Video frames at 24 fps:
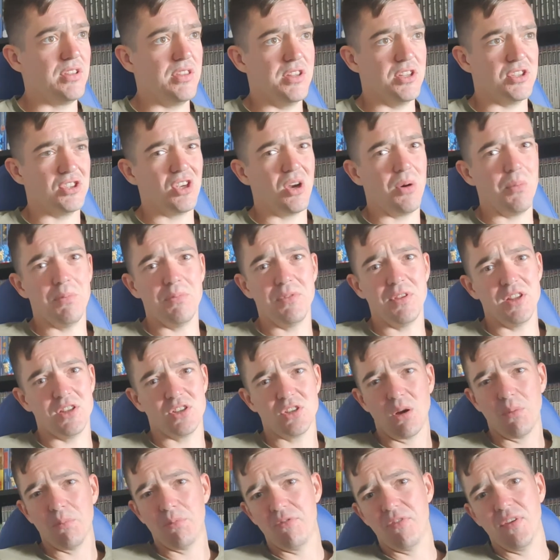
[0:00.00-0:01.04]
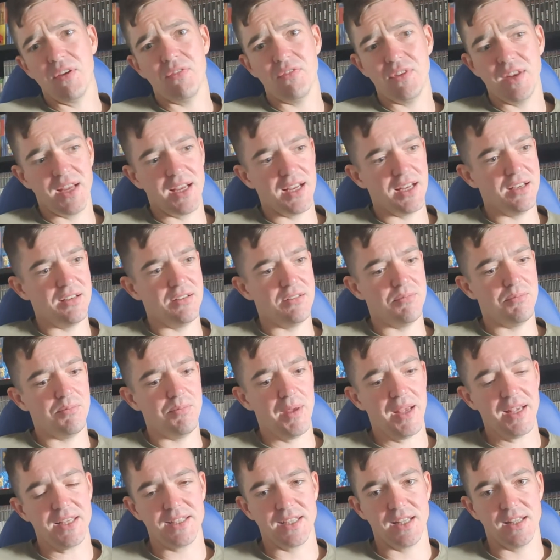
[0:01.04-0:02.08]
the top 15
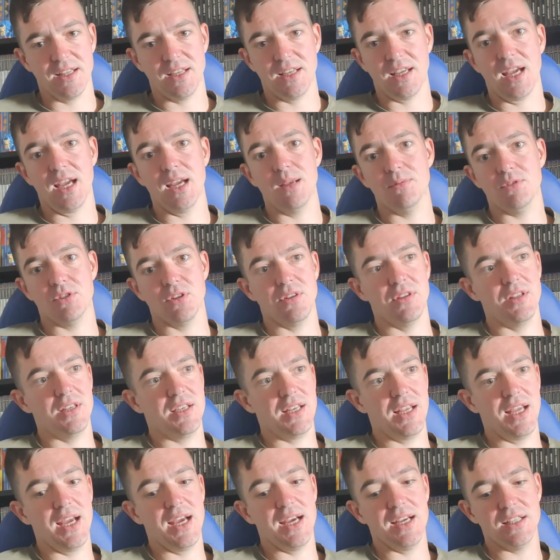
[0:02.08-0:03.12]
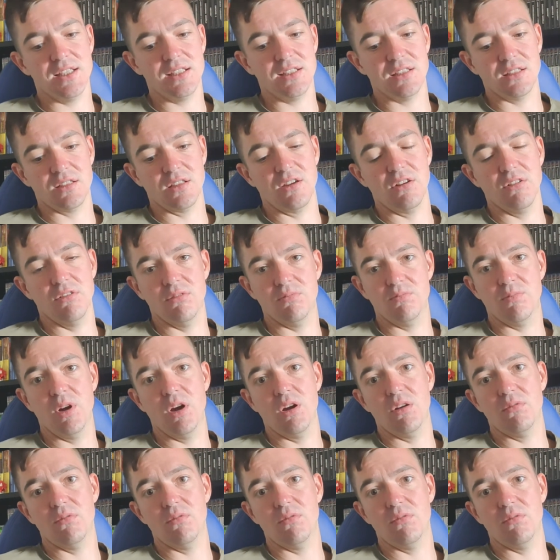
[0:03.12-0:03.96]
best-selling games on the DS are